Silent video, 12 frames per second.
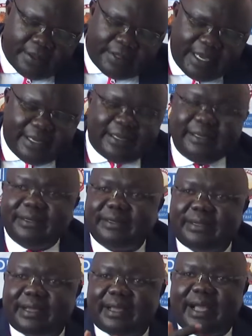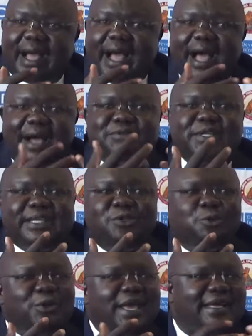Then, after the
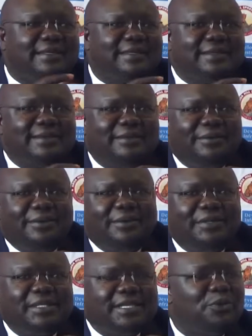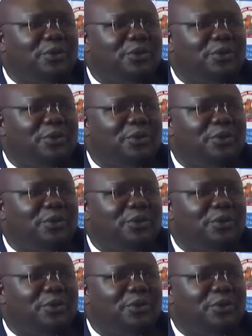two years, still